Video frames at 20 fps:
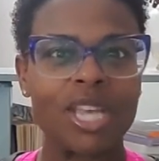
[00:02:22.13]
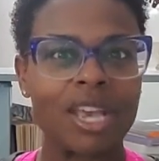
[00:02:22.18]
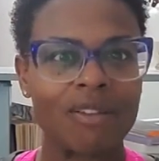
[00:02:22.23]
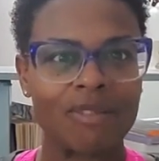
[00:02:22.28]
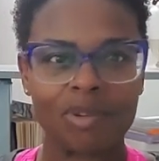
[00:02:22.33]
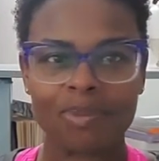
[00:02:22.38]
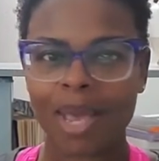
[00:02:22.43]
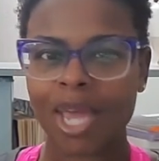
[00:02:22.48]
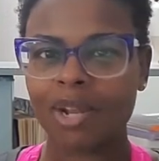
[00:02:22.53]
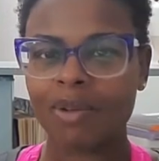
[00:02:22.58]

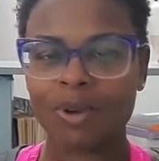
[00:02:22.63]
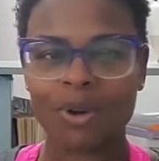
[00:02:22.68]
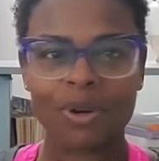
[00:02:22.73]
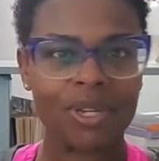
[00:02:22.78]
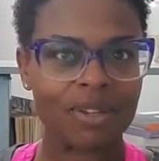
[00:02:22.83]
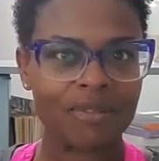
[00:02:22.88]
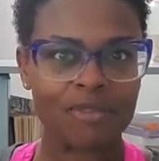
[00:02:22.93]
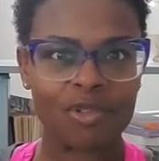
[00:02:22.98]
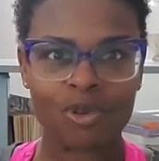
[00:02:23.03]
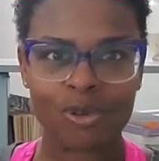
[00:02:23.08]
everybody
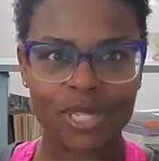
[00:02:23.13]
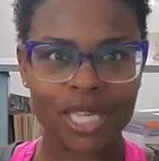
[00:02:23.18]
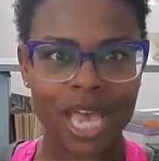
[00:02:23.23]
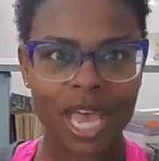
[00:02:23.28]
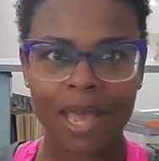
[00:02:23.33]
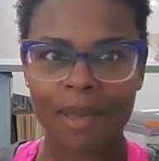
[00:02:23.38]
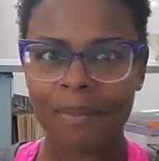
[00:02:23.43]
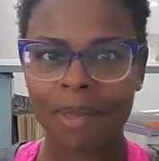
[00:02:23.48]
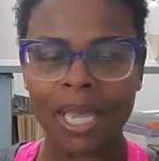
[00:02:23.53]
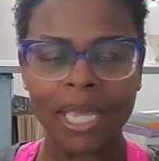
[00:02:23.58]
working
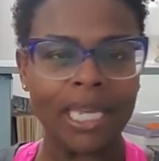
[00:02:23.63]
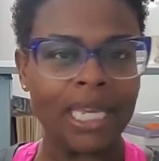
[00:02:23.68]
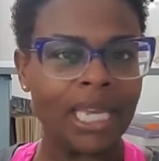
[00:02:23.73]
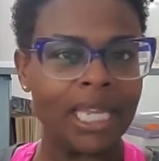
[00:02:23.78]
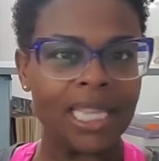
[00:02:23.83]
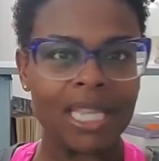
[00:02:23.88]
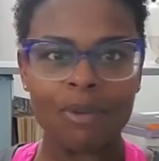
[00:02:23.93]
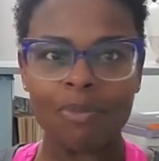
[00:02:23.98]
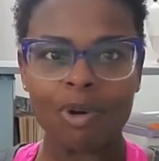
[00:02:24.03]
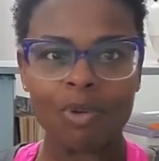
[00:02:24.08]
full-time
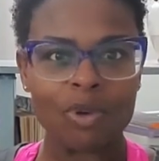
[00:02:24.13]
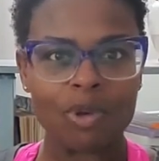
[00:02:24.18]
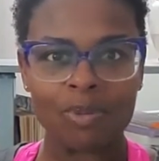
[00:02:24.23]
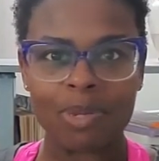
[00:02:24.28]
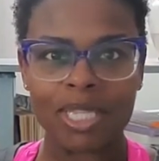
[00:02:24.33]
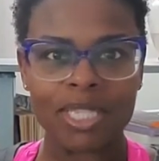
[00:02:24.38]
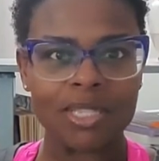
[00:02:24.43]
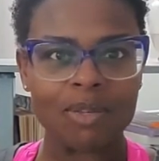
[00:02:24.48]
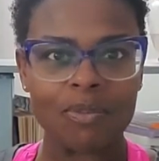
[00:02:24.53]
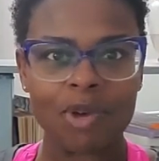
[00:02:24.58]
that when we
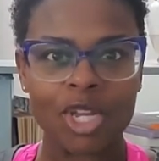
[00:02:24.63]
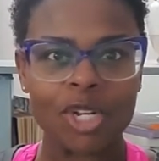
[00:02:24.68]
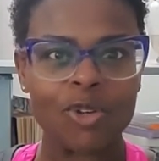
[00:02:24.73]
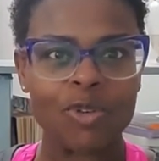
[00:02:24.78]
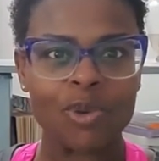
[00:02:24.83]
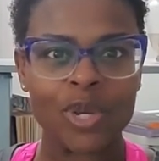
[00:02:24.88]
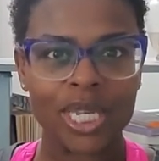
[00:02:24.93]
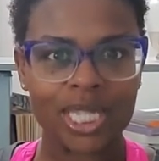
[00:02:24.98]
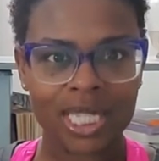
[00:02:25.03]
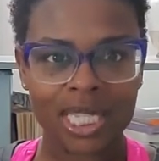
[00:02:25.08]
meet someone
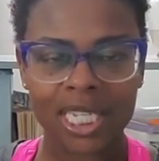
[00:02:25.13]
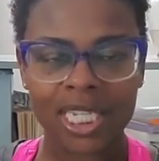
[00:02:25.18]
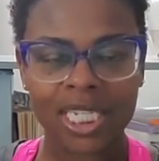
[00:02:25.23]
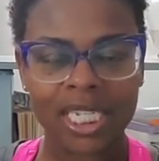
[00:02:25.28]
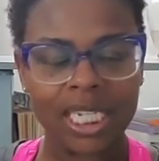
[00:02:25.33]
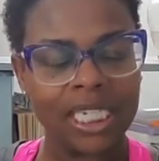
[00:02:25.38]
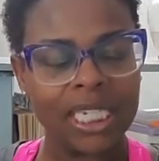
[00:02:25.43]
who isn't